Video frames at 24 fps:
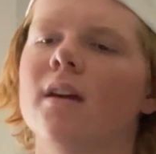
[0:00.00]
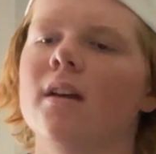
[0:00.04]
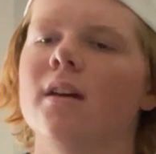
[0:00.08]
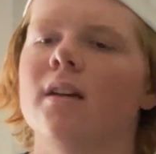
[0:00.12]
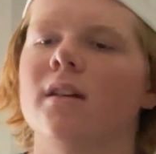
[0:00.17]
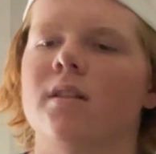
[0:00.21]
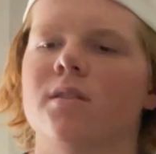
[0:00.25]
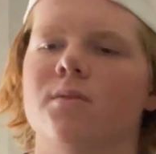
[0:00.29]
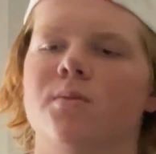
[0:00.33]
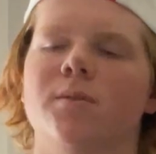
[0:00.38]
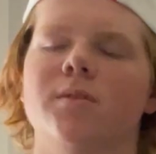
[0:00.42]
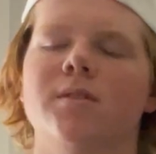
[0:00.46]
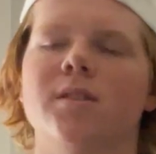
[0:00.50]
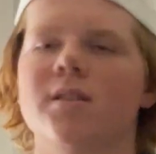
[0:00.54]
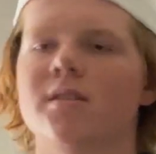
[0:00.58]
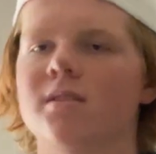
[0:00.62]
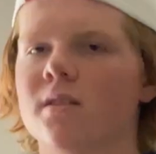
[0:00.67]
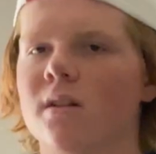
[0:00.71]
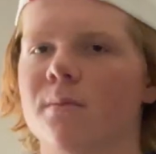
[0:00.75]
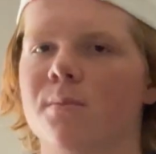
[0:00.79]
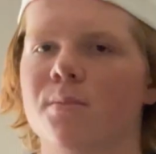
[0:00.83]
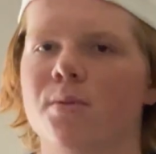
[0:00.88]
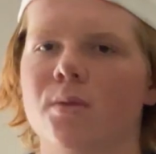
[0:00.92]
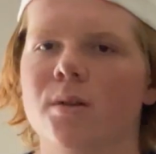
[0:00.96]
Because once I
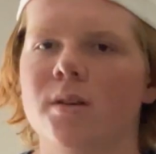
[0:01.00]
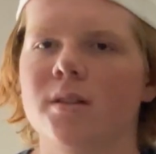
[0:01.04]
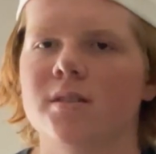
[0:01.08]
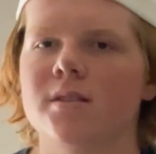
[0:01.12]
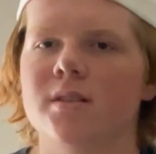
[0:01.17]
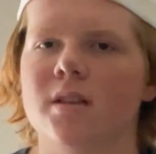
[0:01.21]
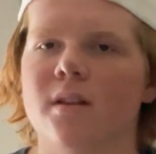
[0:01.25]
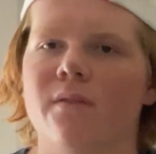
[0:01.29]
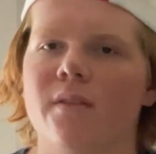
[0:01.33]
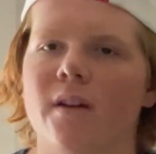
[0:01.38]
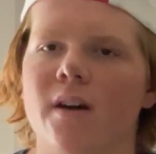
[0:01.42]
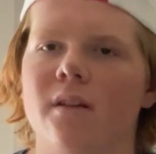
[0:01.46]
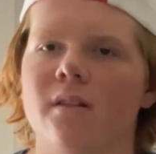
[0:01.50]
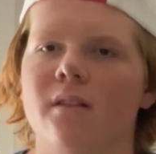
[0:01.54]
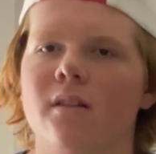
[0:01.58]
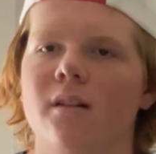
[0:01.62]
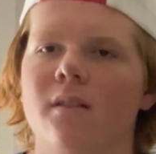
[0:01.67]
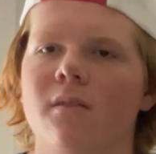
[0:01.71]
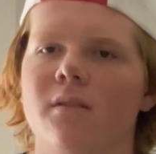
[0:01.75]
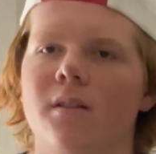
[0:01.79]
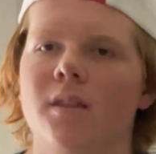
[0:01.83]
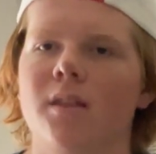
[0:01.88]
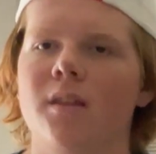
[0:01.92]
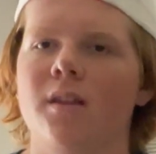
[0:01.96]
start pulling stuff out and
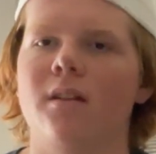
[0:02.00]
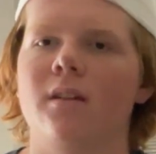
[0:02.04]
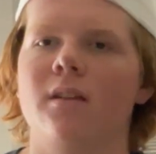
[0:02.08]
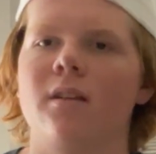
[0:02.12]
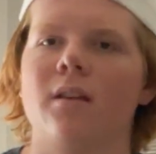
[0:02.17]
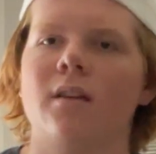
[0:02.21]
everything,